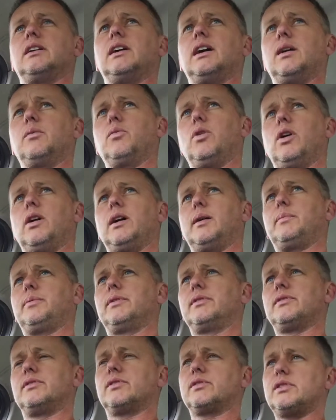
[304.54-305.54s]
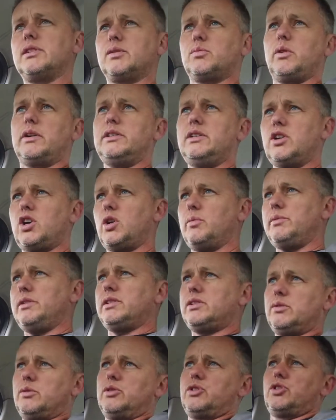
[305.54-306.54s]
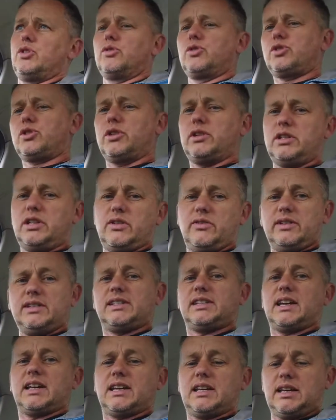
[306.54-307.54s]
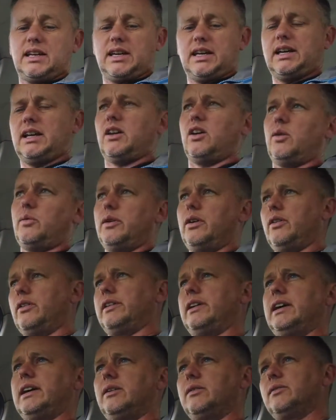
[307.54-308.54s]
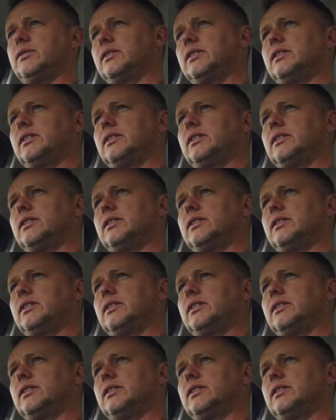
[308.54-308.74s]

And what happens is when you come into a junction, you're in second gear like we are now,